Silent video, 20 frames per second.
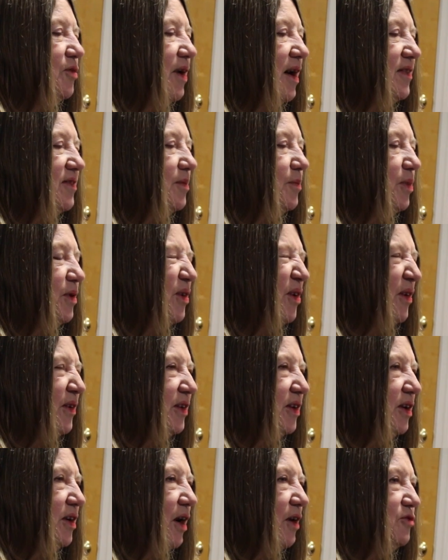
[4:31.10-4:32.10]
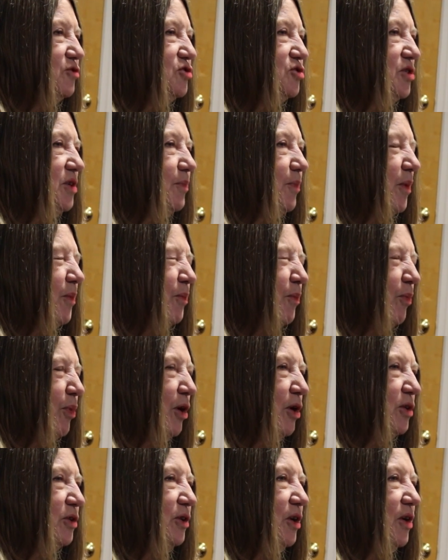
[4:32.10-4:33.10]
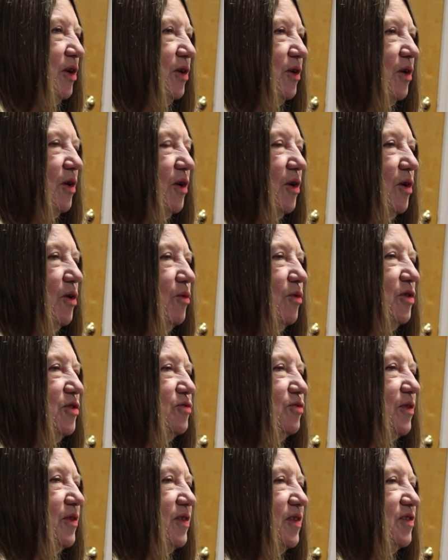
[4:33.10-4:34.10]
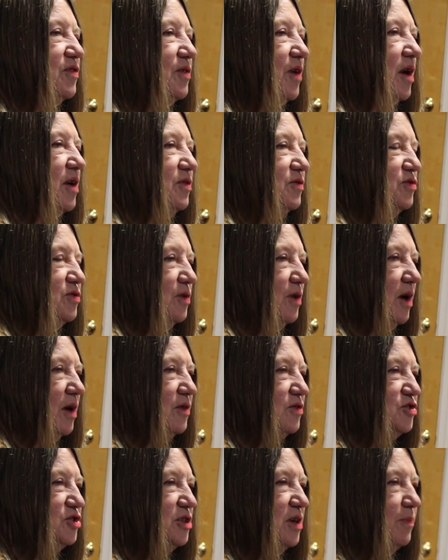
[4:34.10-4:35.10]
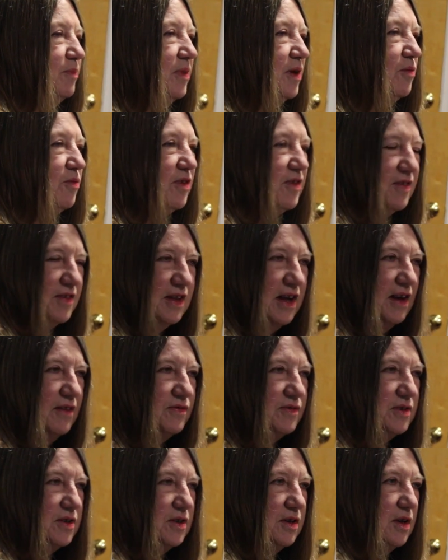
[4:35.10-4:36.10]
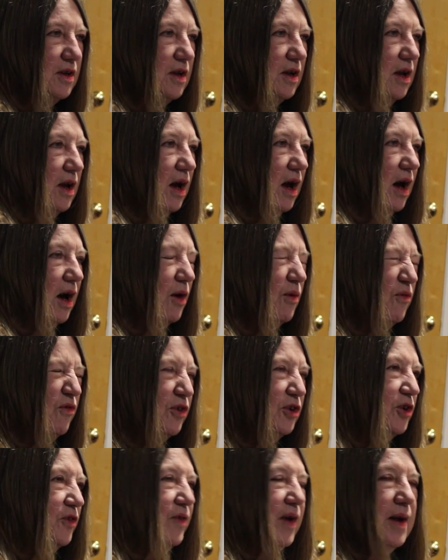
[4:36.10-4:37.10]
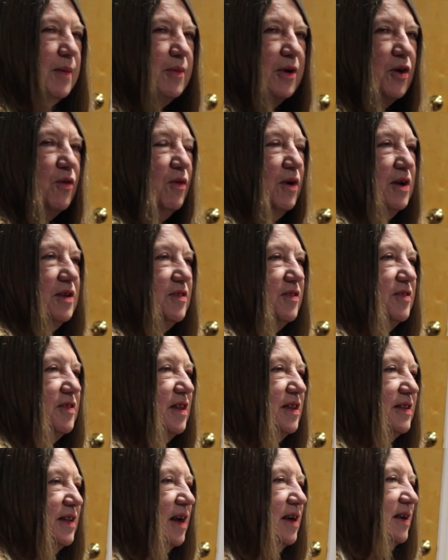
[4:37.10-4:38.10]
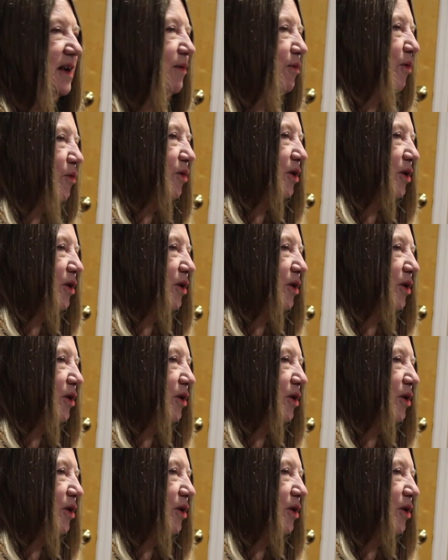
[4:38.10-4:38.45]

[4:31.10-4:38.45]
who has a book on the ghost ship of Brooklyn, which was a ship that was left full of immigrants that they never